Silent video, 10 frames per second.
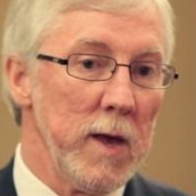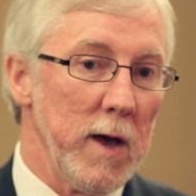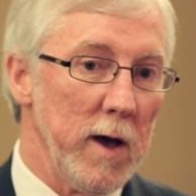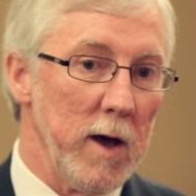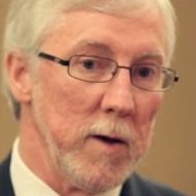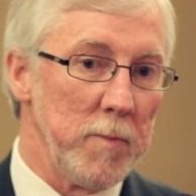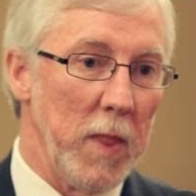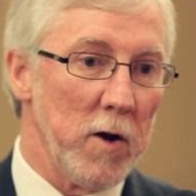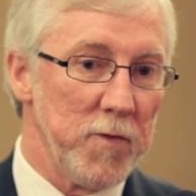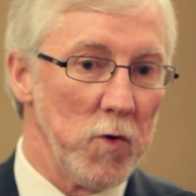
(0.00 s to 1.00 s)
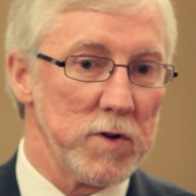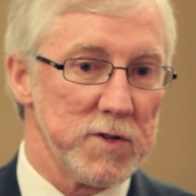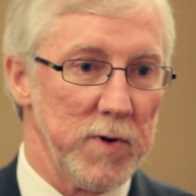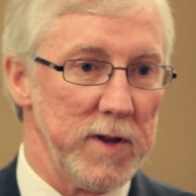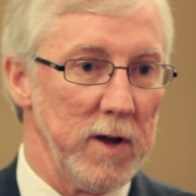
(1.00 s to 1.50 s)
Our
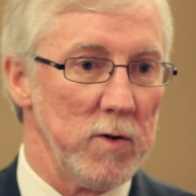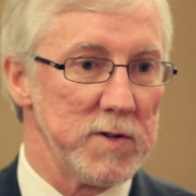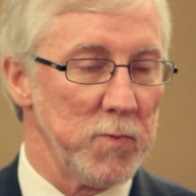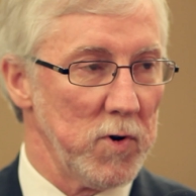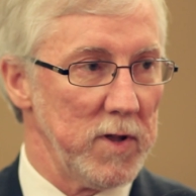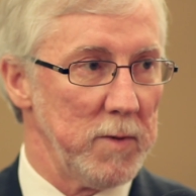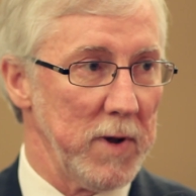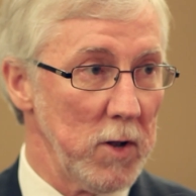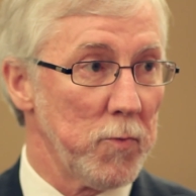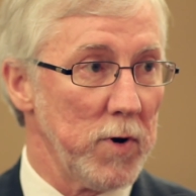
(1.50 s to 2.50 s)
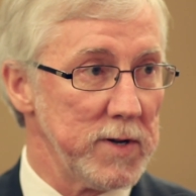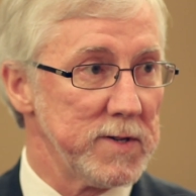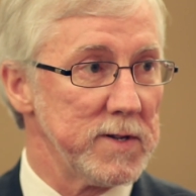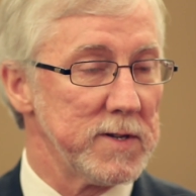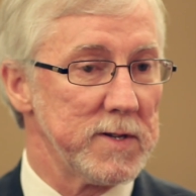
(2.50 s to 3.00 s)
focus right now is more on the metal
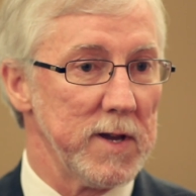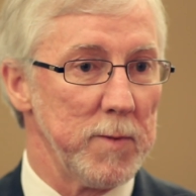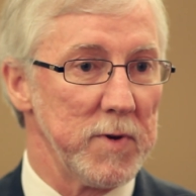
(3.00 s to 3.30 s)
prices,